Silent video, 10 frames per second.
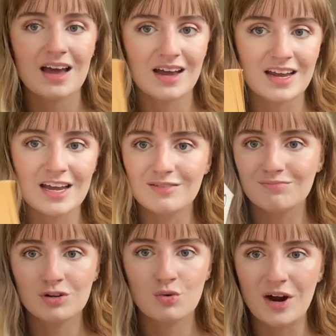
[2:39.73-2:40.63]
Again,
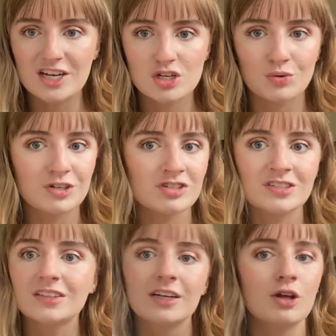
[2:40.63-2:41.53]
quite short, just a
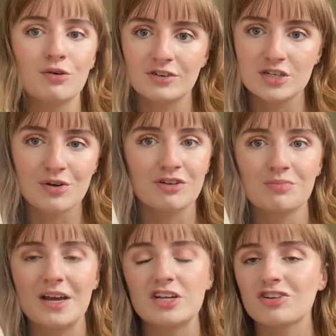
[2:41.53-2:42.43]
little over 200
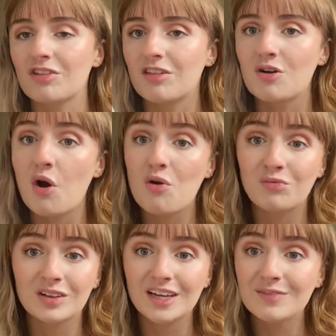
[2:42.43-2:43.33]
pages, so
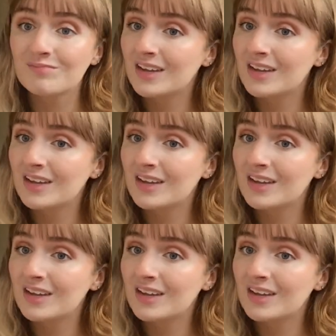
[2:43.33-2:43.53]
hopefully